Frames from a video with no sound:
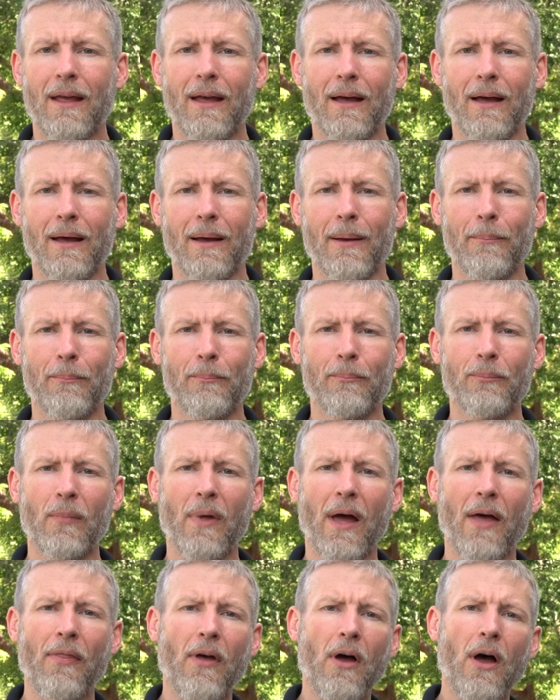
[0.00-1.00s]
On
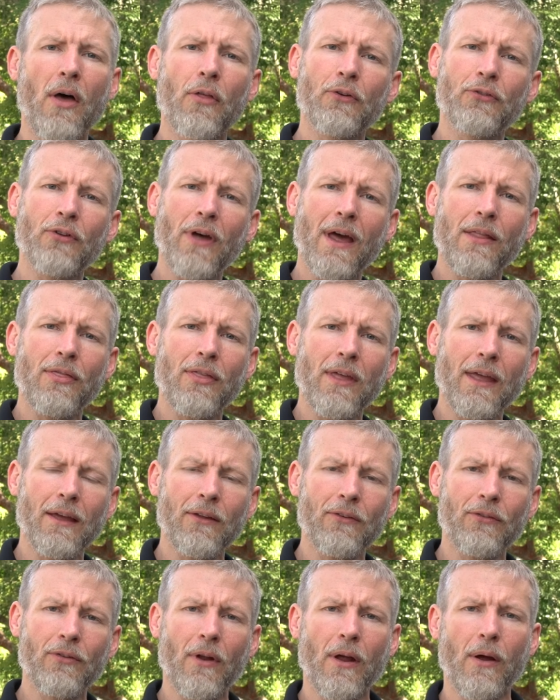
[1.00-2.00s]
the other side of things,